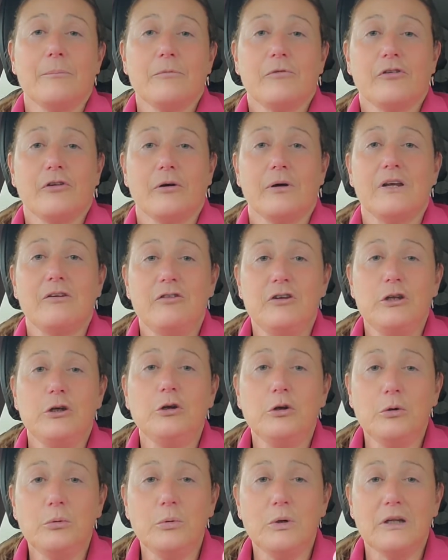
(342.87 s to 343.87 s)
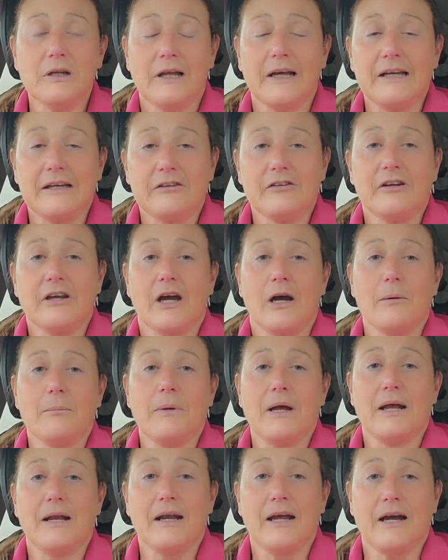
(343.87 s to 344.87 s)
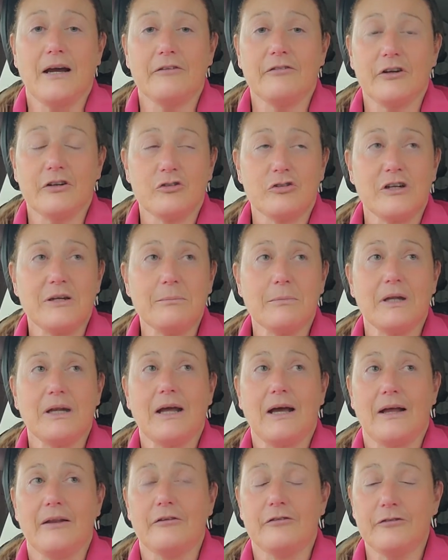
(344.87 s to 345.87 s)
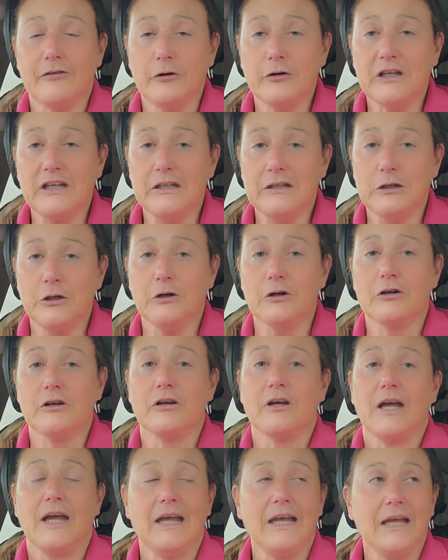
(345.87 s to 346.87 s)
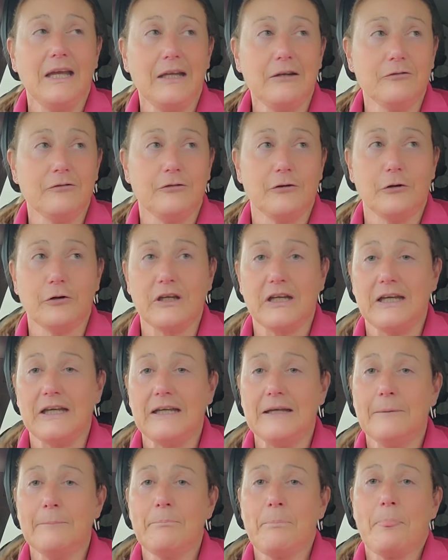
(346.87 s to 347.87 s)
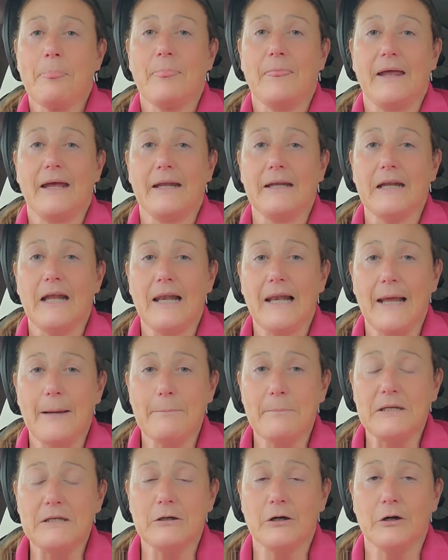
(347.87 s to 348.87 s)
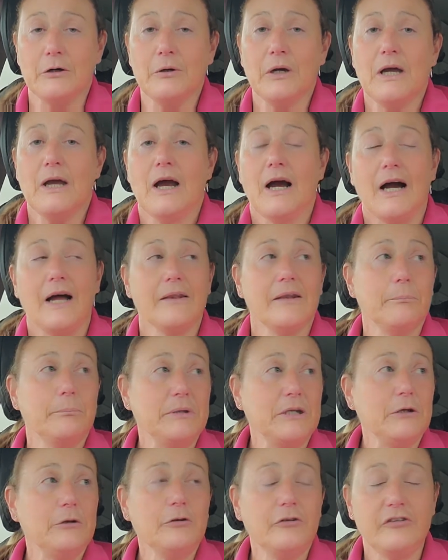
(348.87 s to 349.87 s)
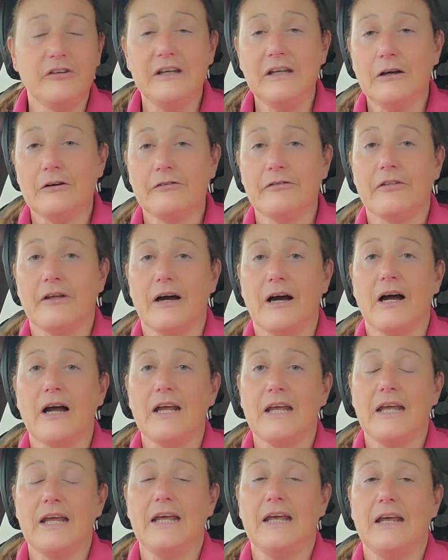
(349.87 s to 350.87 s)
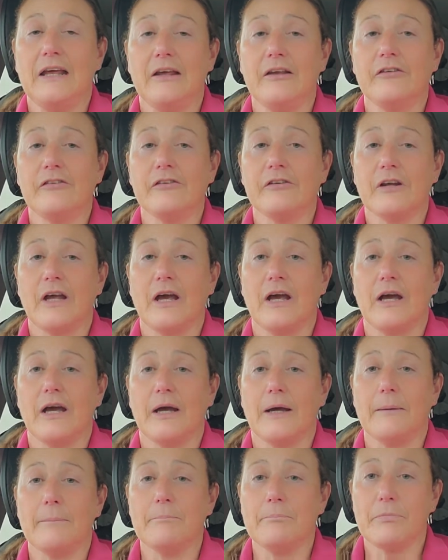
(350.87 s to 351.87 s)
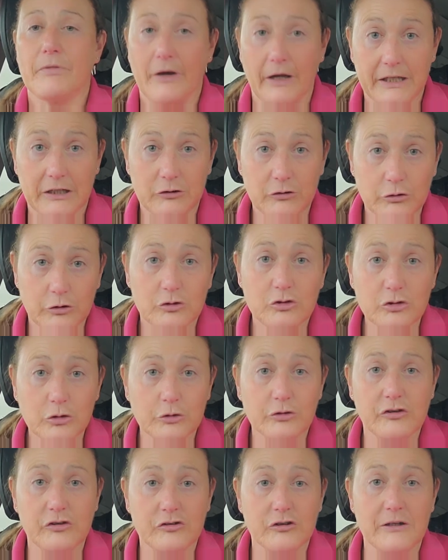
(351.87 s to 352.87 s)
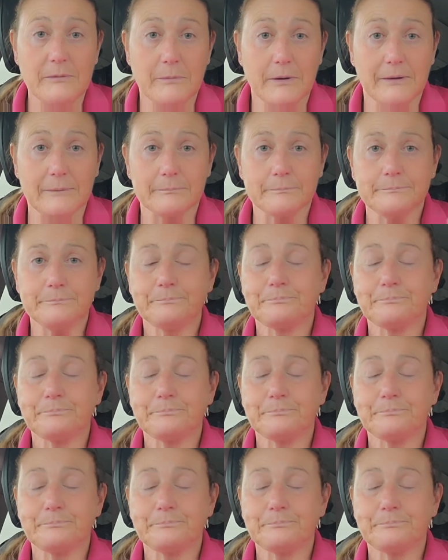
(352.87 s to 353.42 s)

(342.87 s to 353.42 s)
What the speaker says: So if you would like to come and have a treatment at the Foggy Nuke in Foggy, then let me know. And the beauty of that is that I can do a shorter treatment.